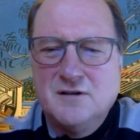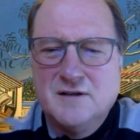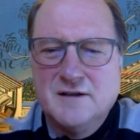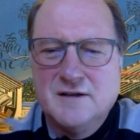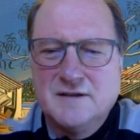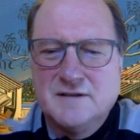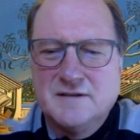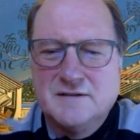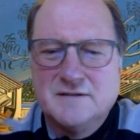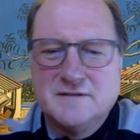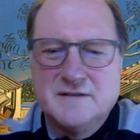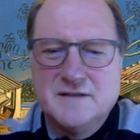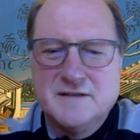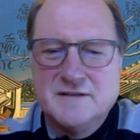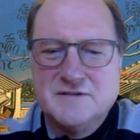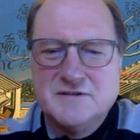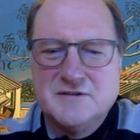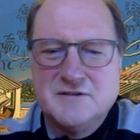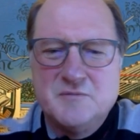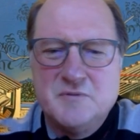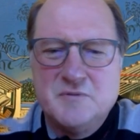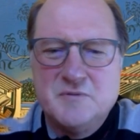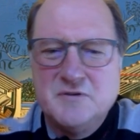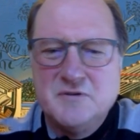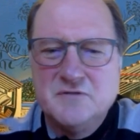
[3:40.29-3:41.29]
Like the
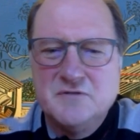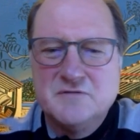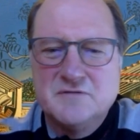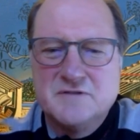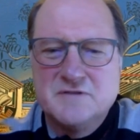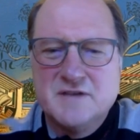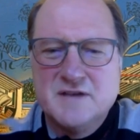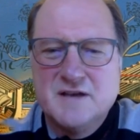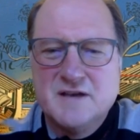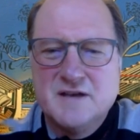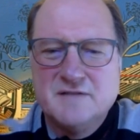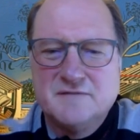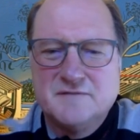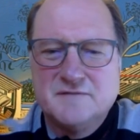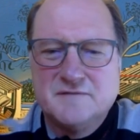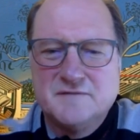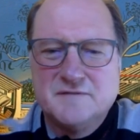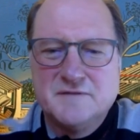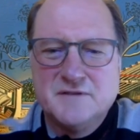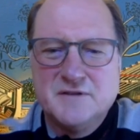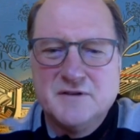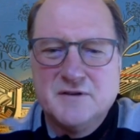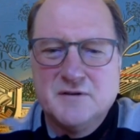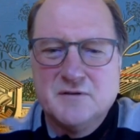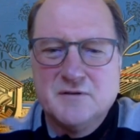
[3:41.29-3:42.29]
GPUs have,
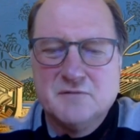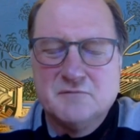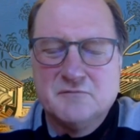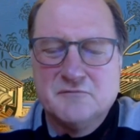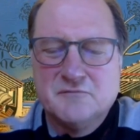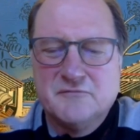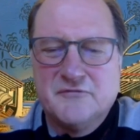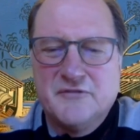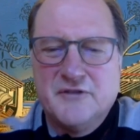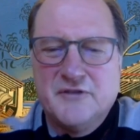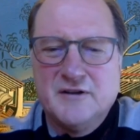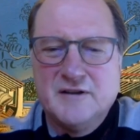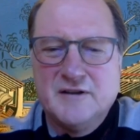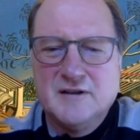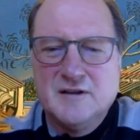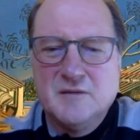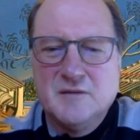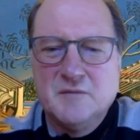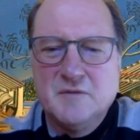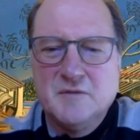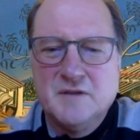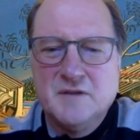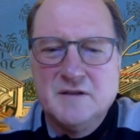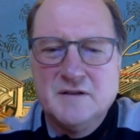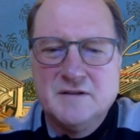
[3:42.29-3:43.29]
you know, fairly
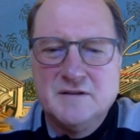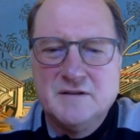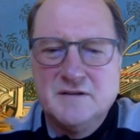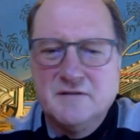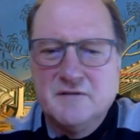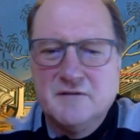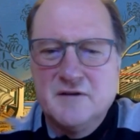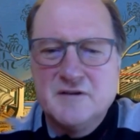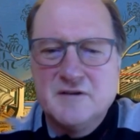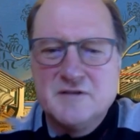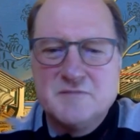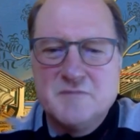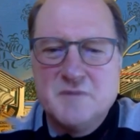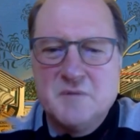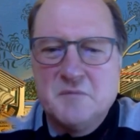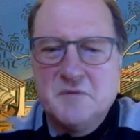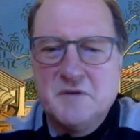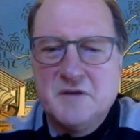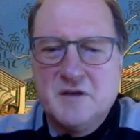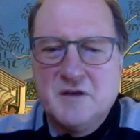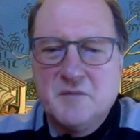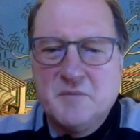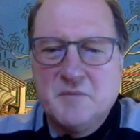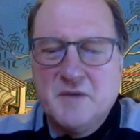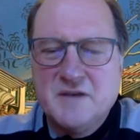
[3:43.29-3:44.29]
limited device memory
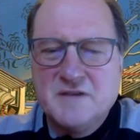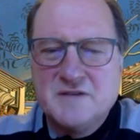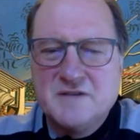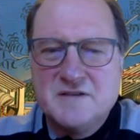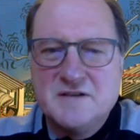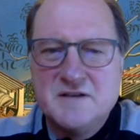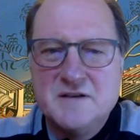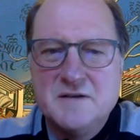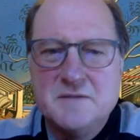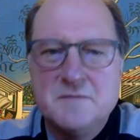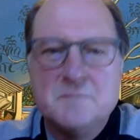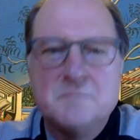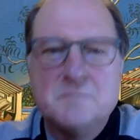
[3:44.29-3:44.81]
capacity?